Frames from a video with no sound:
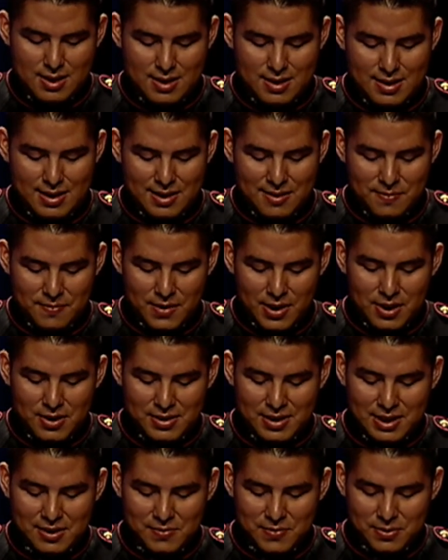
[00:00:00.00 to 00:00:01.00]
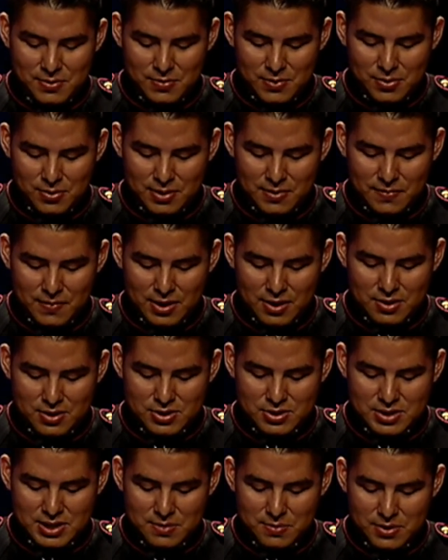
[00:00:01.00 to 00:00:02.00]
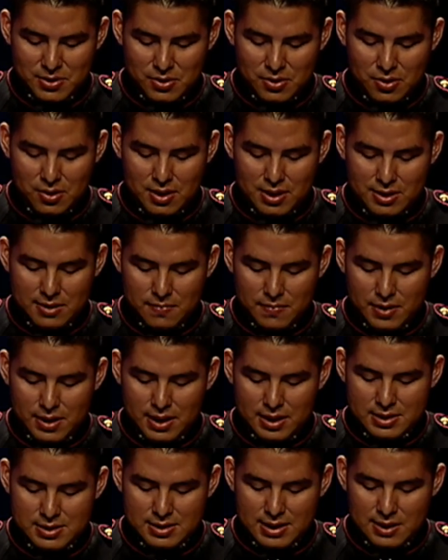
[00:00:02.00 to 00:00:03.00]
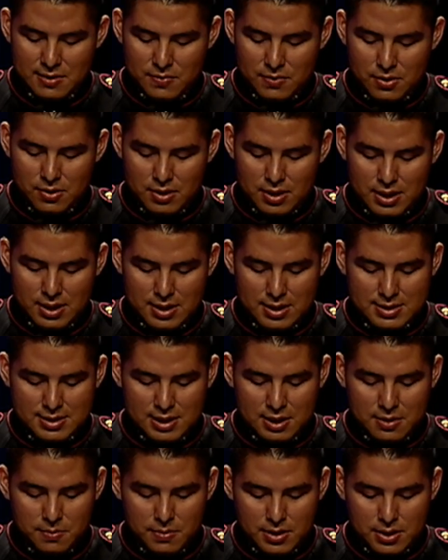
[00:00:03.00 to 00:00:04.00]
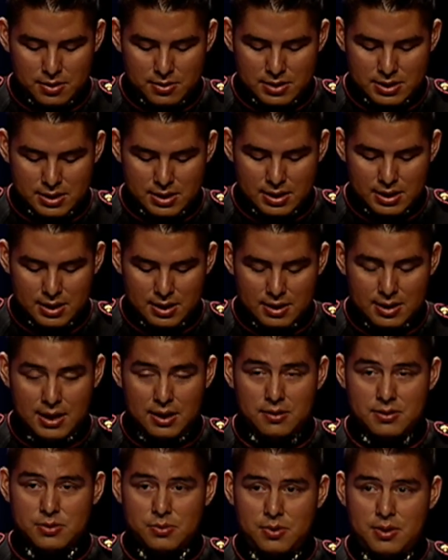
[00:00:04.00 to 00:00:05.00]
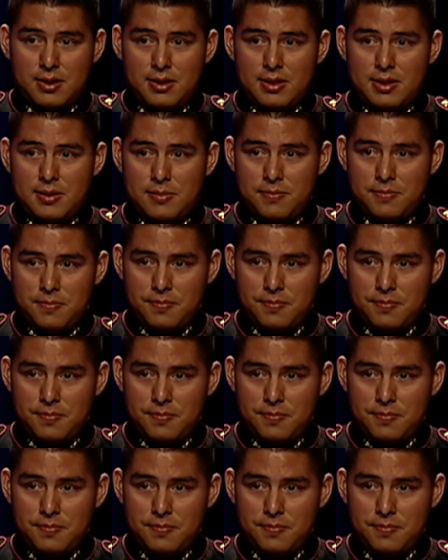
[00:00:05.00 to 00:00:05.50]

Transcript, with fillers: I am very thankful for what Veterans Treatment Court and the VA stand for, and that is it's helping those in need, and I was one of them.